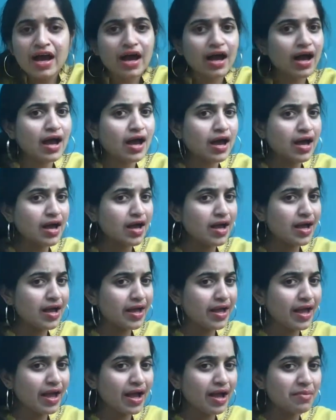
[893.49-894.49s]
I
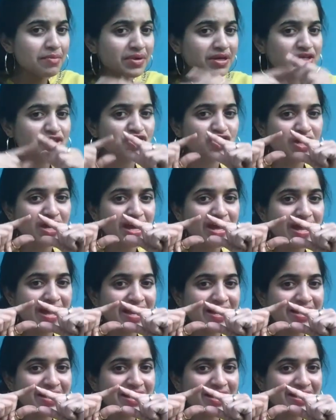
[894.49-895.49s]
am a
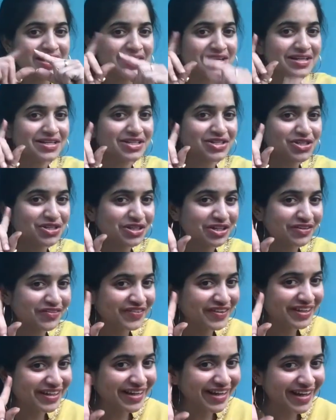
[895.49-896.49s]
triangle, don't
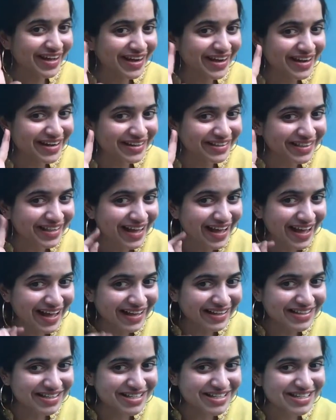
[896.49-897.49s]
forget
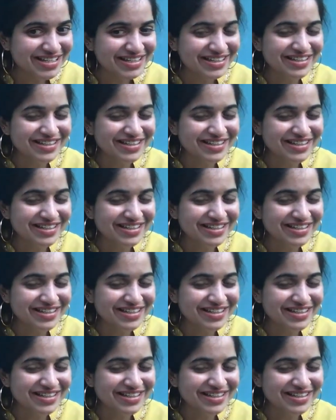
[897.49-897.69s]
that.